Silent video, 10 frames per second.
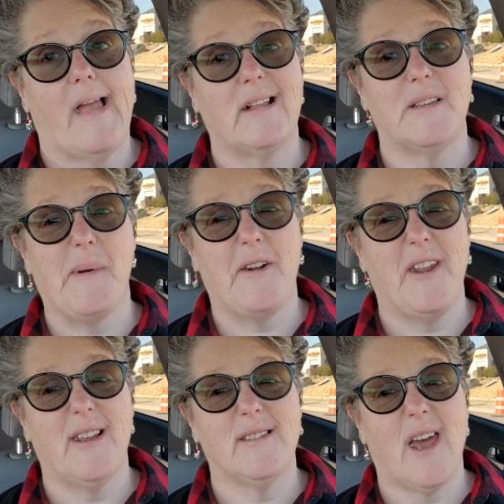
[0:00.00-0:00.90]
That's about
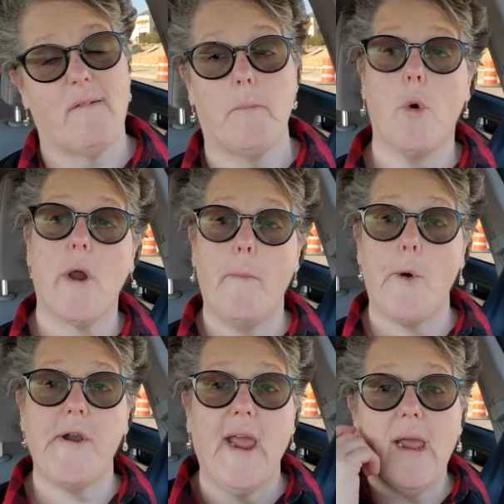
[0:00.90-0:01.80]
it. It's kind of a boring
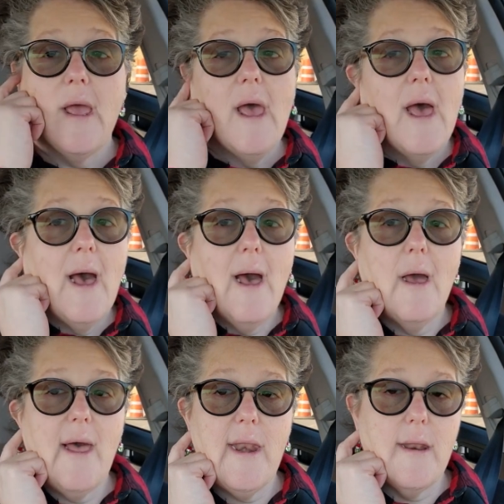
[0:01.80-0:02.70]
morning.
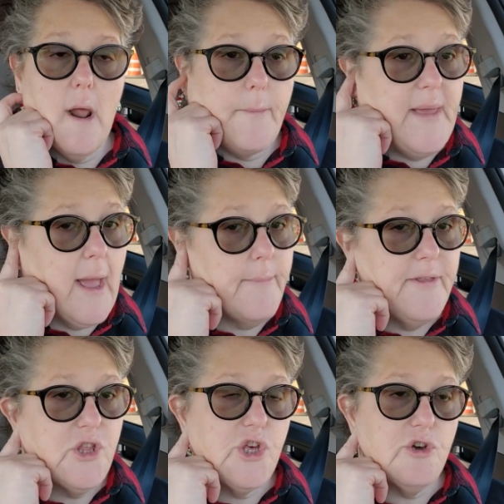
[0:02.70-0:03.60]
Head and I'll pick up
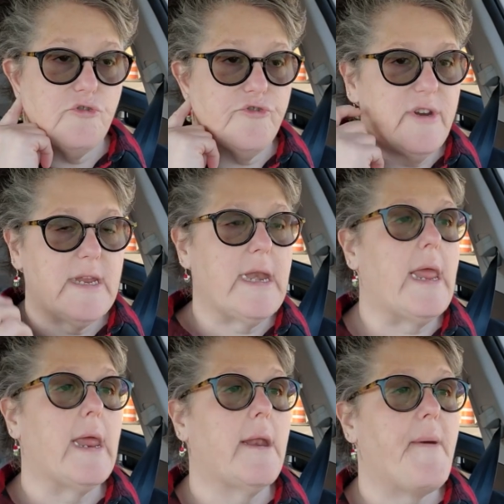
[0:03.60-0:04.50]
the children
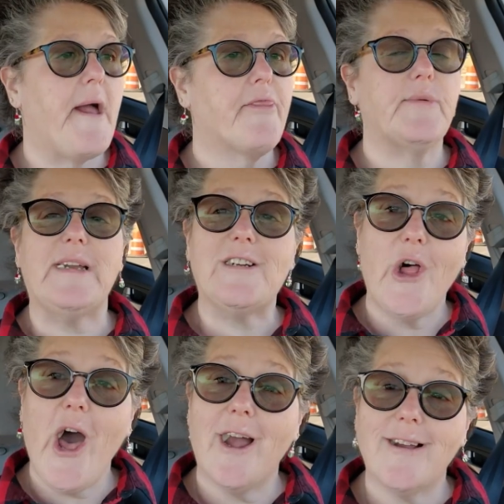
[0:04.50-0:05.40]
at about 3
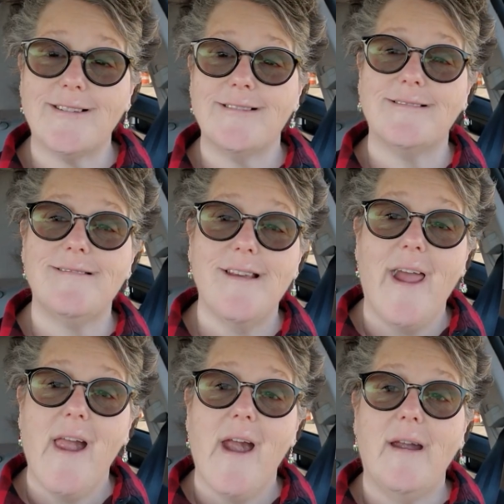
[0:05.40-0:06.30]
o'clock,
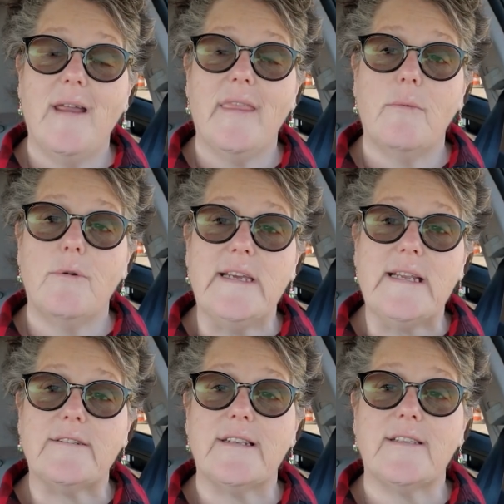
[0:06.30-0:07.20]
and then we'll head
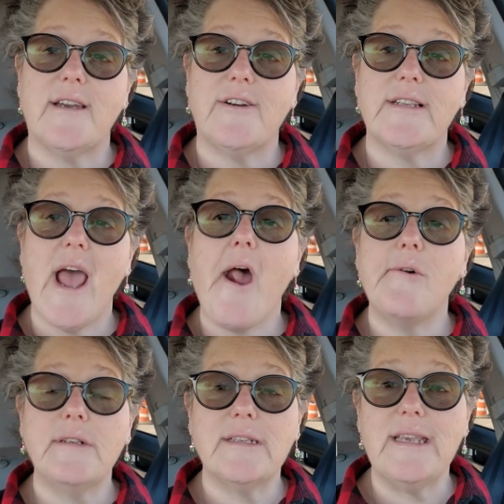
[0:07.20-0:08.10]
out to Sarah's
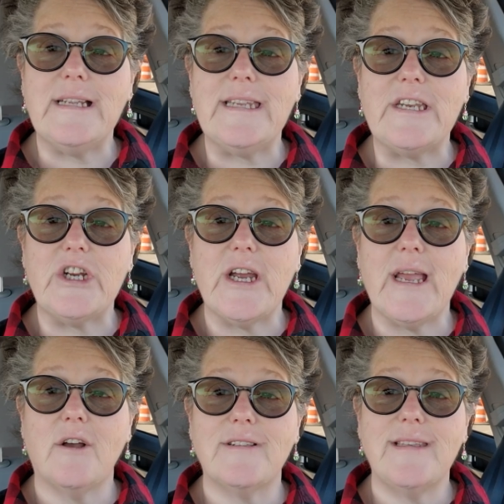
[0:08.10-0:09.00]
house, eat dinner,
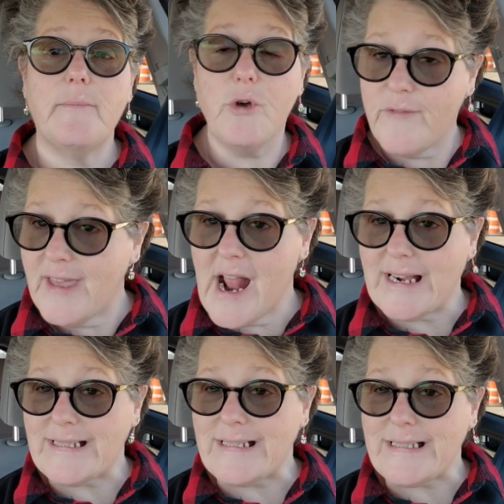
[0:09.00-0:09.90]
and go see a movie.
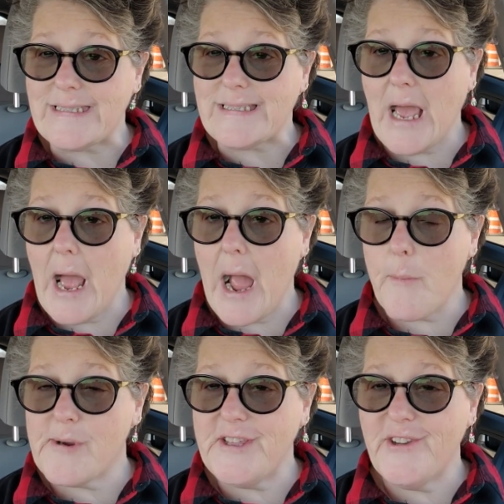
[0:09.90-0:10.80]

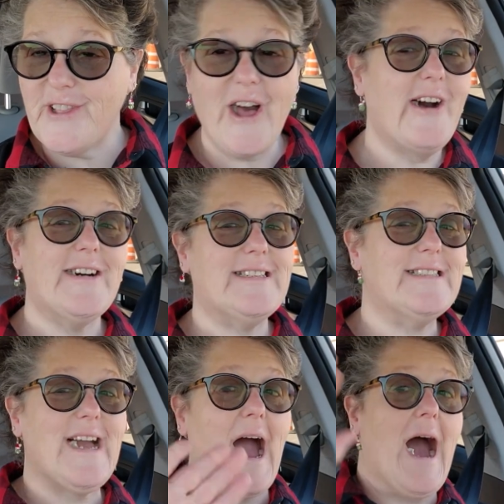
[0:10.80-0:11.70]
I'll bring you
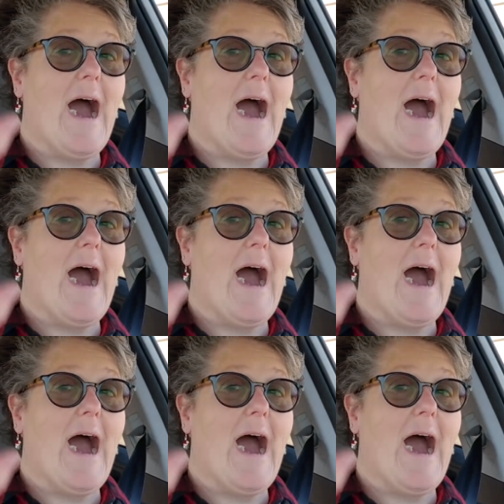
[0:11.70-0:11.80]
along.